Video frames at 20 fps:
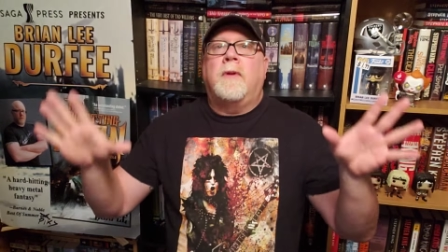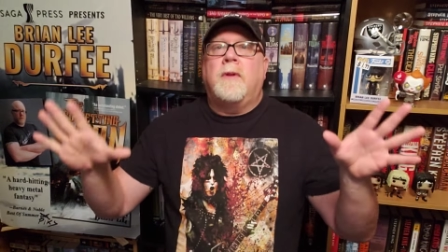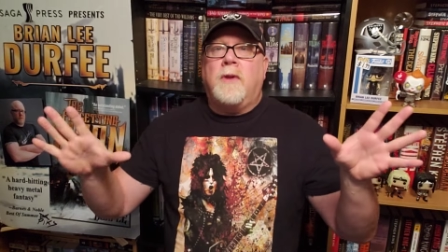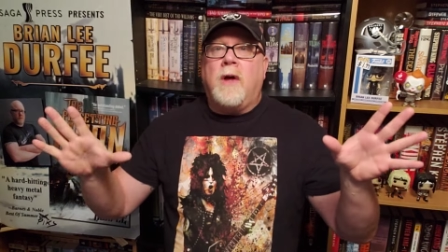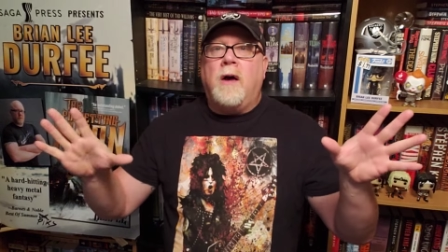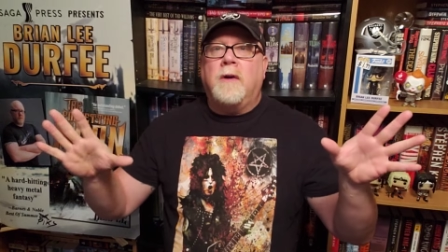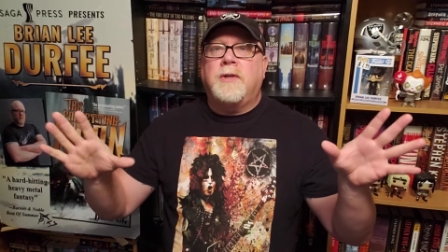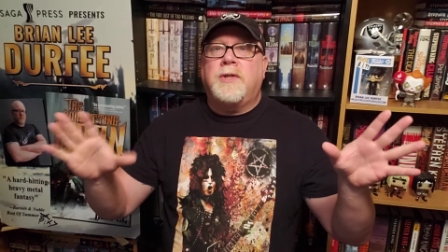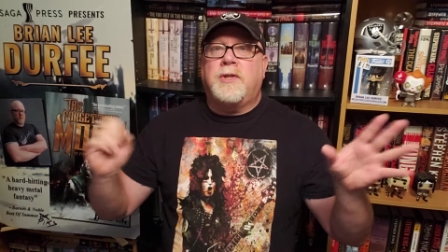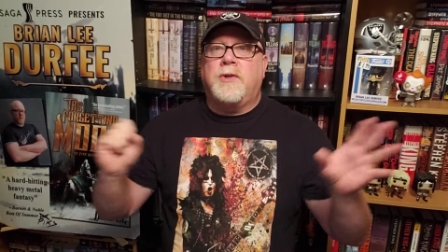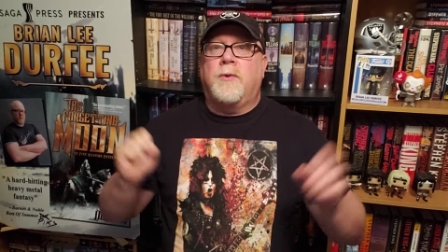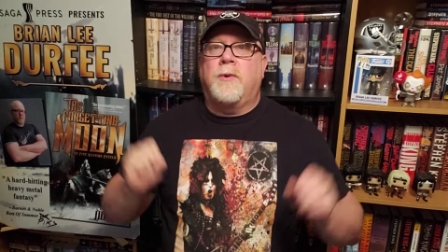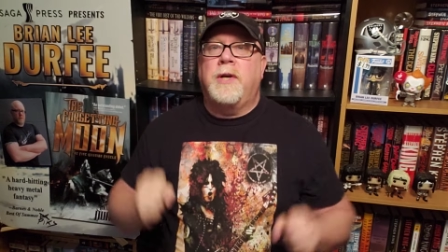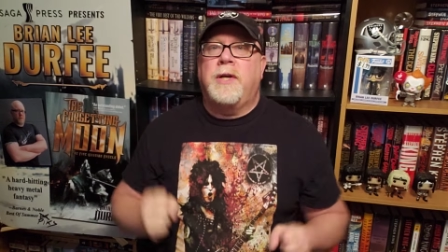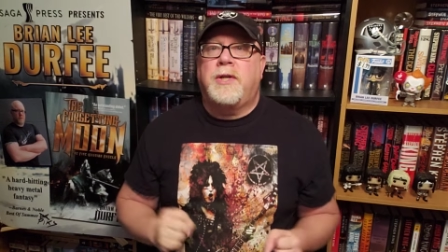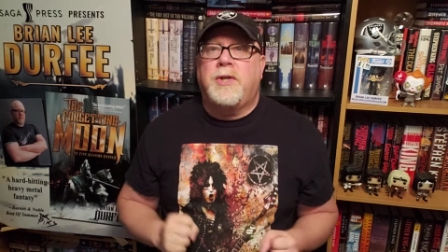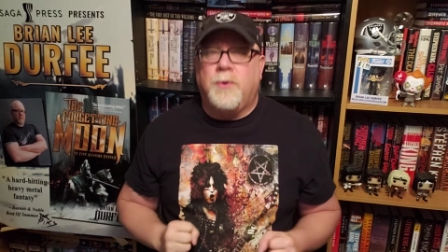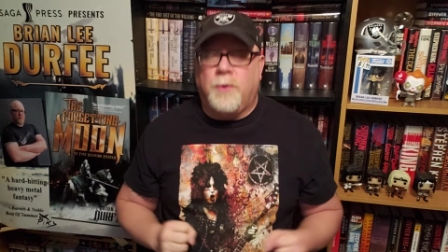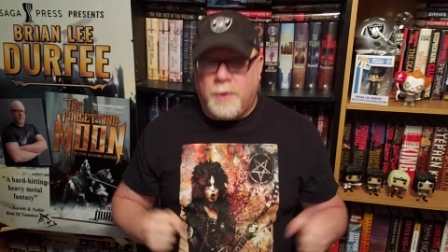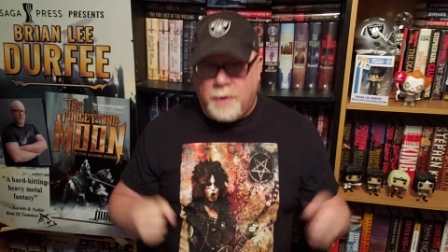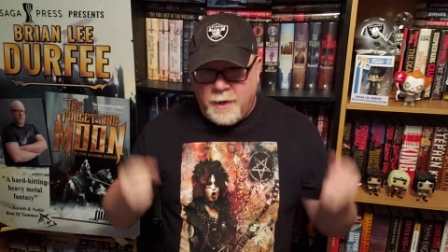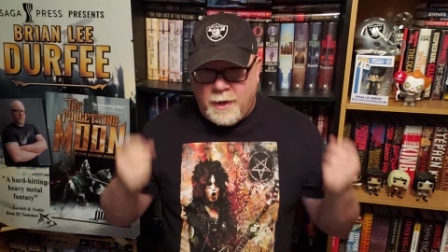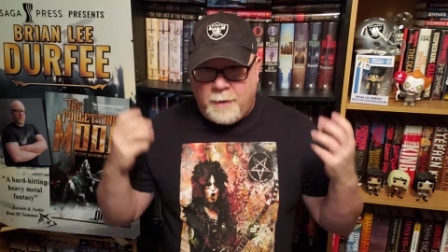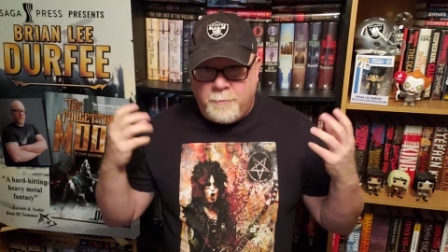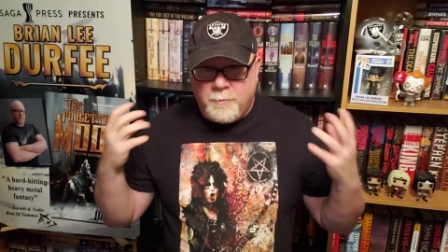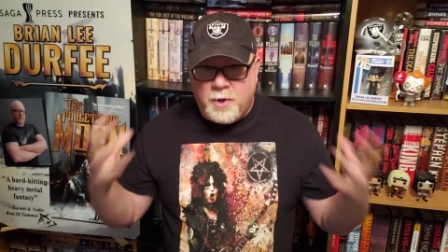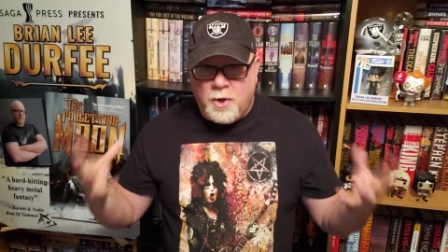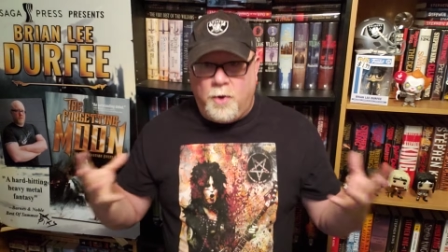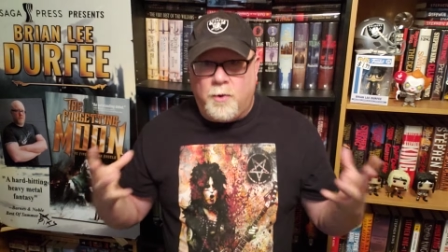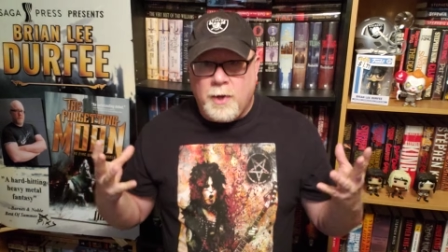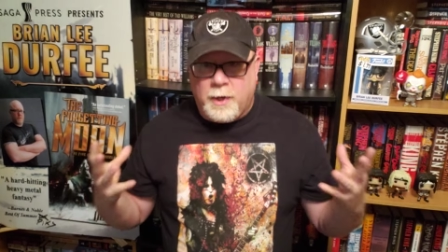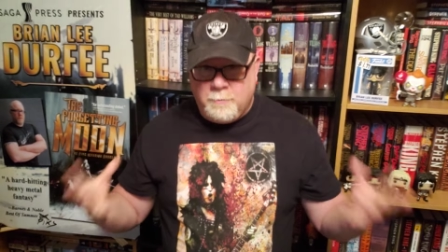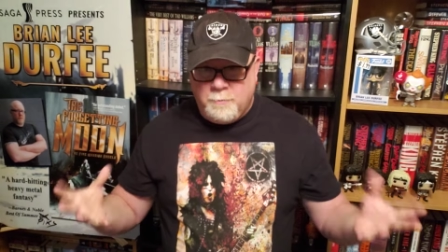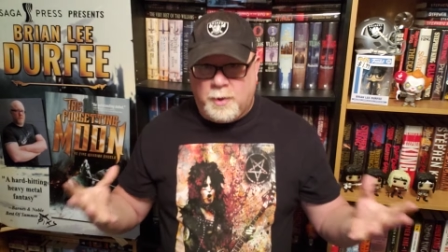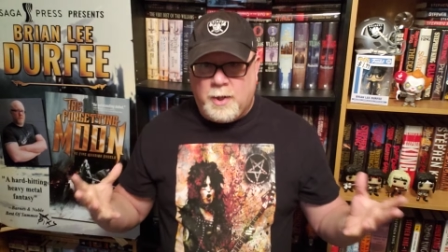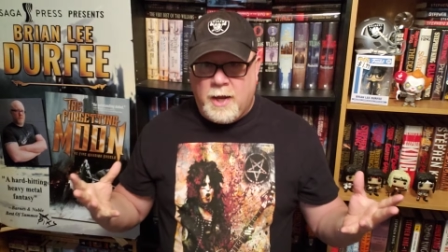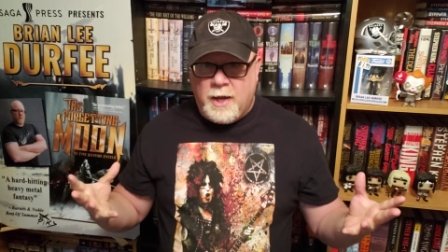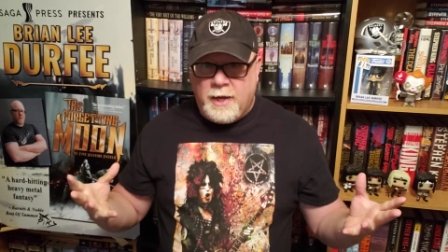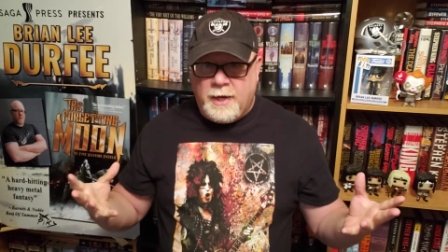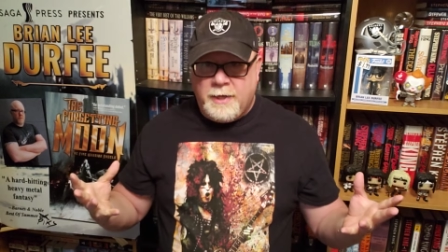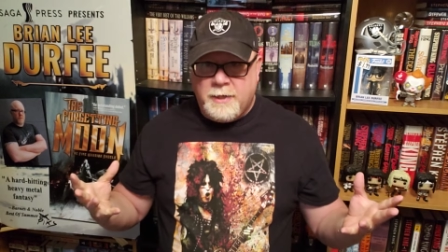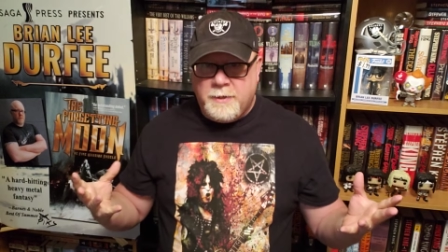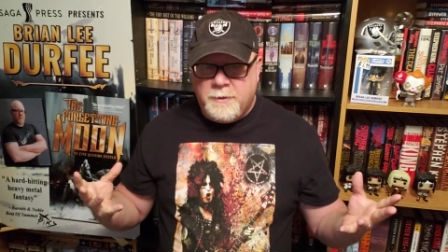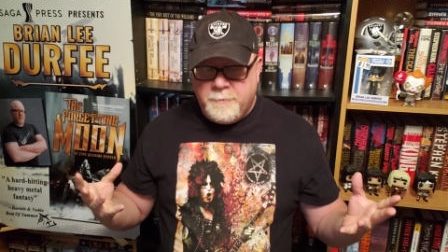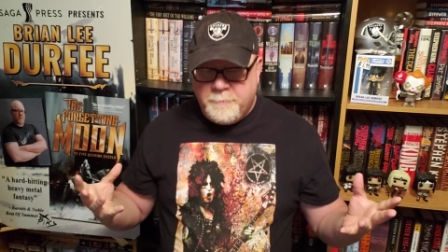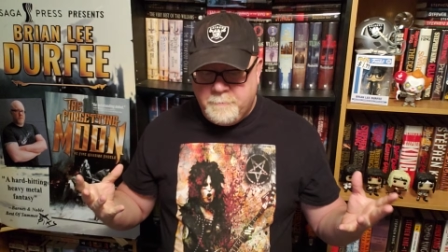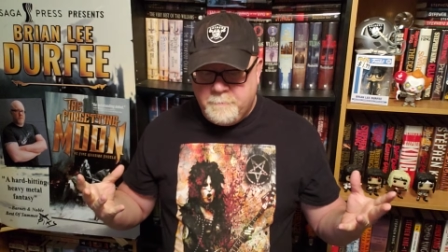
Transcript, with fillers: long story short, I'm going blind.